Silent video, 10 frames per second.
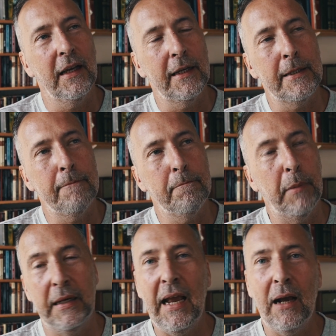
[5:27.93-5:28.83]
Um,
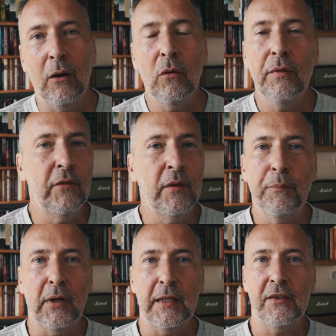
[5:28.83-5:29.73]
but now they've
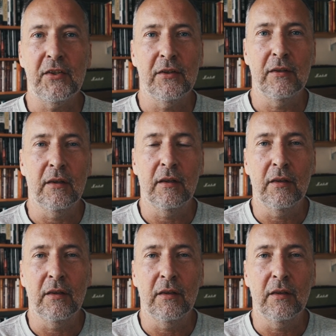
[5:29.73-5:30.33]
embraced the,